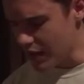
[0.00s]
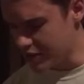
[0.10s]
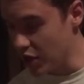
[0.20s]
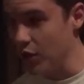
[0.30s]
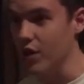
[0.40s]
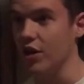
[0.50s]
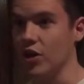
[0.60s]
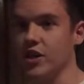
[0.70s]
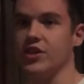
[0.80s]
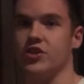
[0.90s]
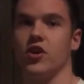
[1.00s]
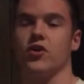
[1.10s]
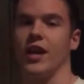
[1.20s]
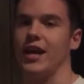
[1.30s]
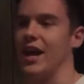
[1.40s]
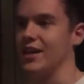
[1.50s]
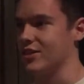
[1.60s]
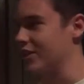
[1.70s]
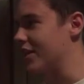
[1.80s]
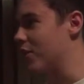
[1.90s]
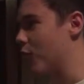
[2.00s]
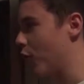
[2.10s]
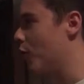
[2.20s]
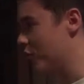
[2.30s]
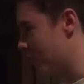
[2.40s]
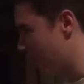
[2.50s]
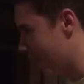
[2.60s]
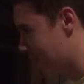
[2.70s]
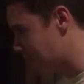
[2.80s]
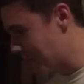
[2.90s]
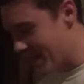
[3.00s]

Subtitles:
So learning to juggle can actually grow your brain.